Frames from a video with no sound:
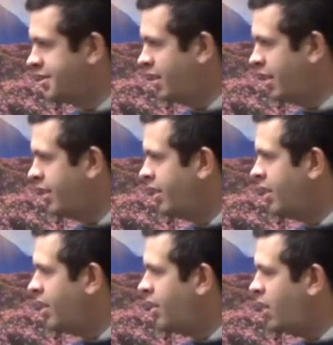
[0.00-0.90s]
on.
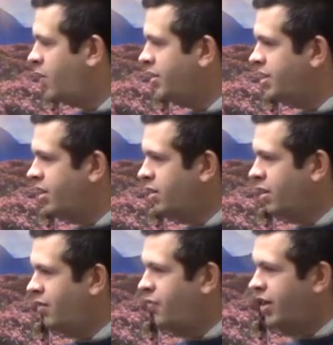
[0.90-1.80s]
And all we do,
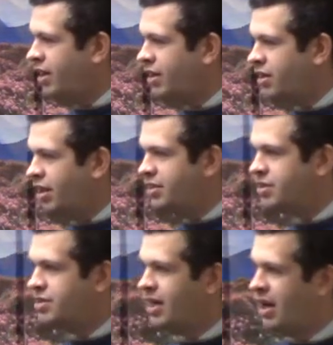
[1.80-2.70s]
if we cleanse
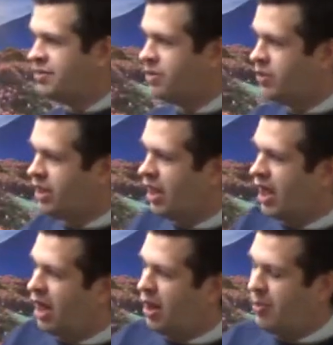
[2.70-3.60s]
ourselves and we
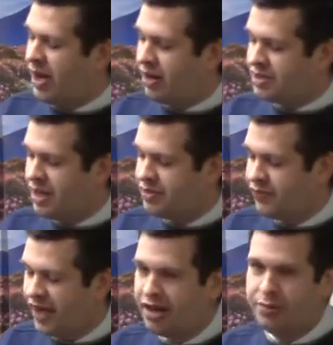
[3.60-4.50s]
make ourselves
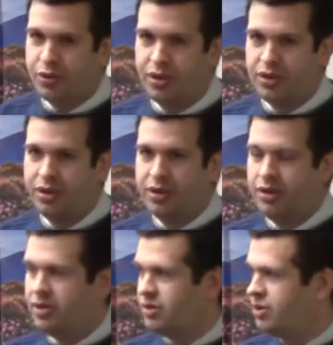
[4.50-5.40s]
available
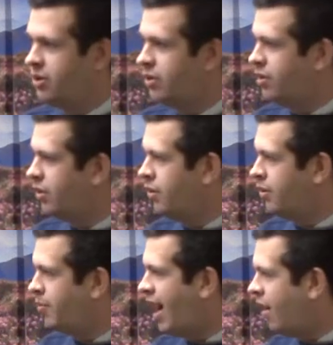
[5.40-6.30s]
to
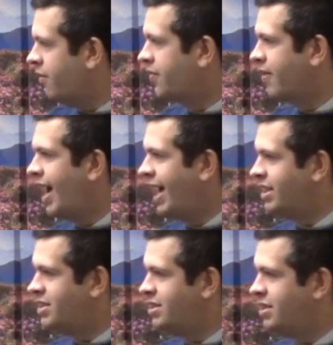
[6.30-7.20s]
the power of
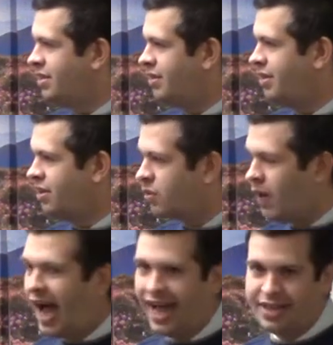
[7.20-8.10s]
Christ, then
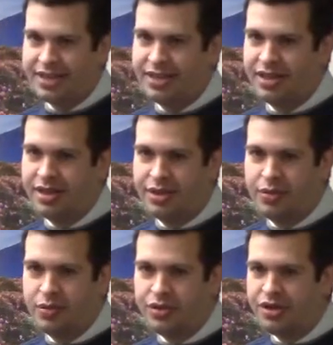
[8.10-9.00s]
Christ
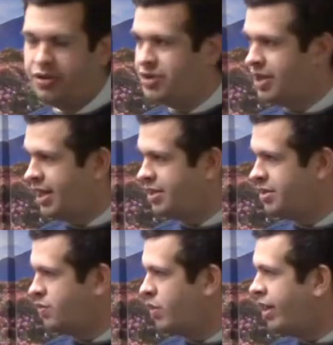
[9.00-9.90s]
will use us.
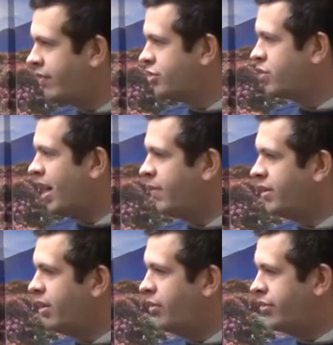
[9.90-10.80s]
Whatever trial we
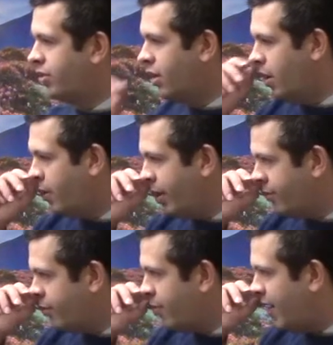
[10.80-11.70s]
go through,
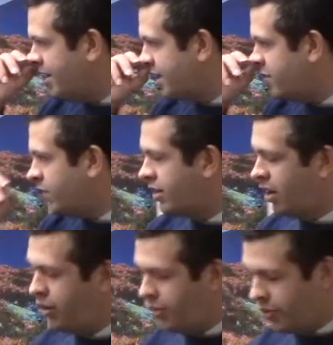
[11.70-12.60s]
whatever process we
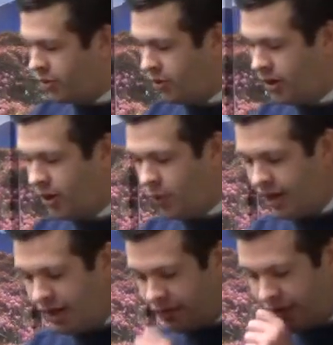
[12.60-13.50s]
go through,
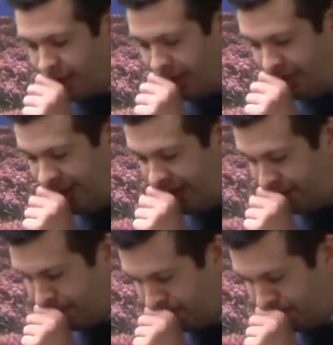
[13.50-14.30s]
whatever it may be,